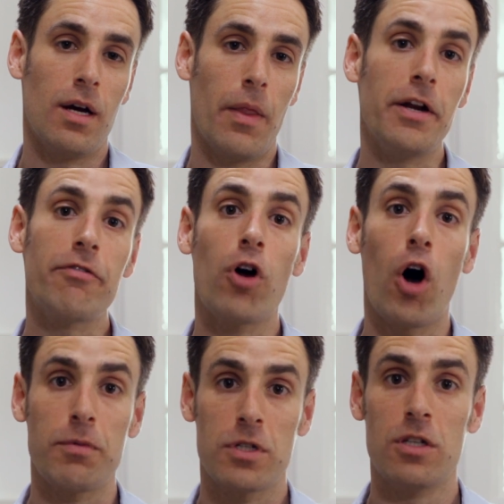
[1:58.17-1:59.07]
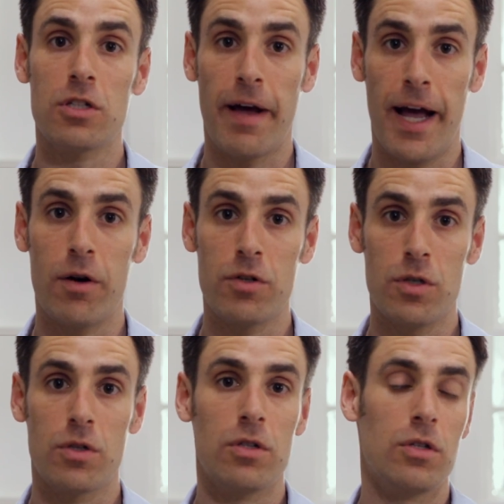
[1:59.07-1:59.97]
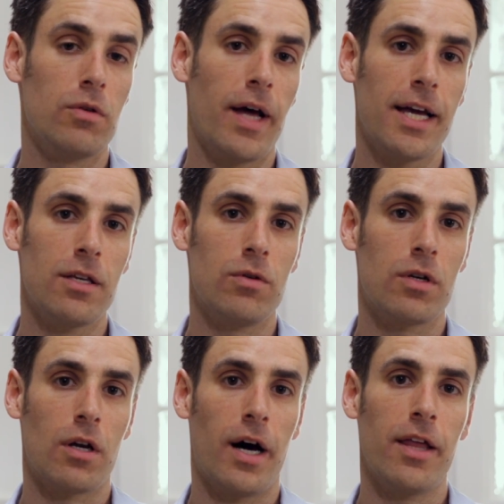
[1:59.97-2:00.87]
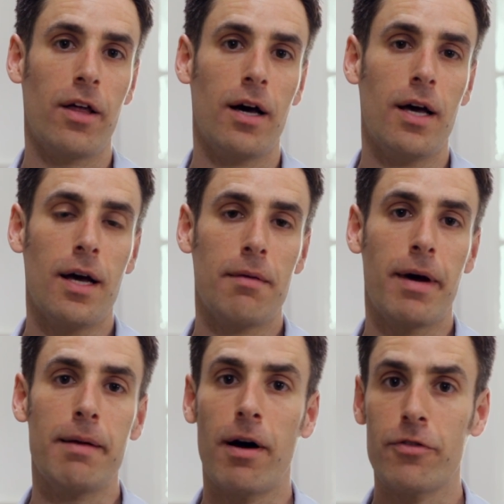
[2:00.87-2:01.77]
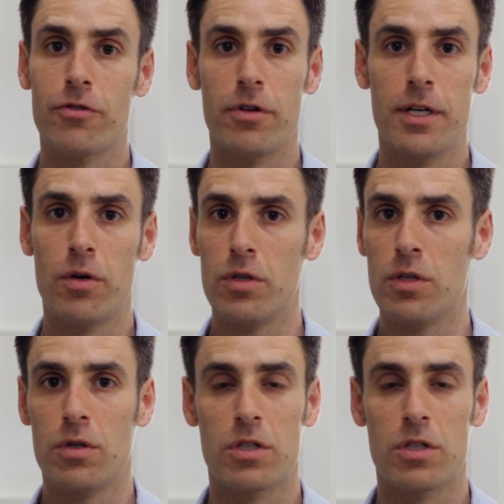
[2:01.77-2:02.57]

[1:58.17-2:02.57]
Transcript: There are different options of how you can do that. You can either pay monthly or you can